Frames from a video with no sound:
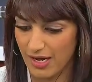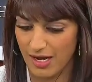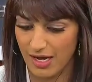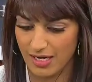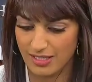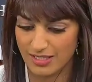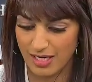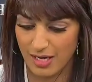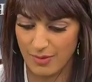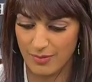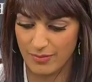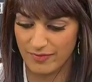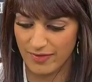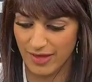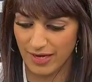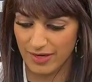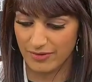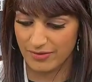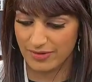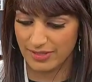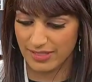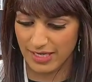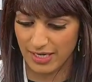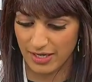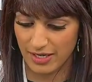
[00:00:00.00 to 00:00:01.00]
On top of that, it
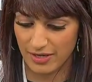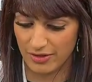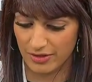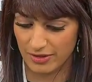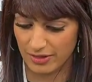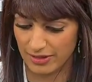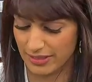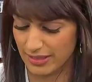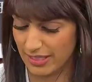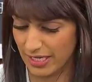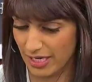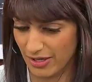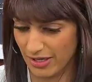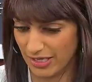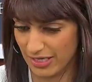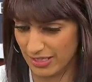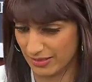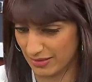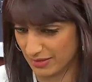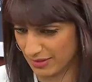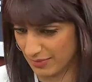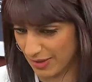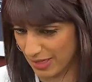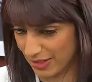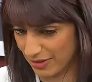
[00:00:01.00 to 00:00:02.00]
was car- carrying,
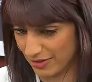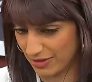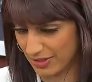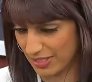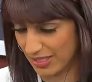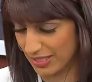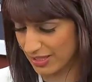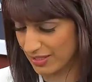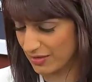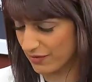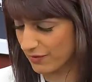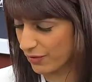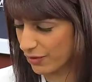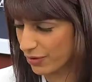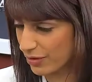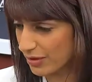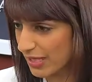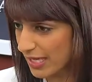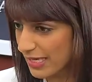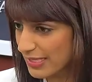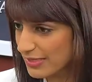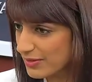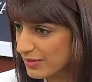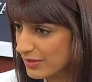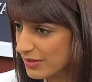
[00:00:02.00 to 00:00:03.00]
to my understanding, is
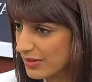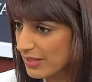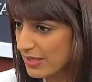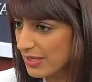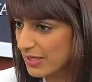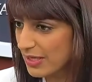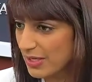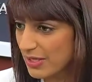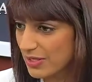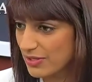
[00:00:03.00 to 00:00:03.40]
fertilizer.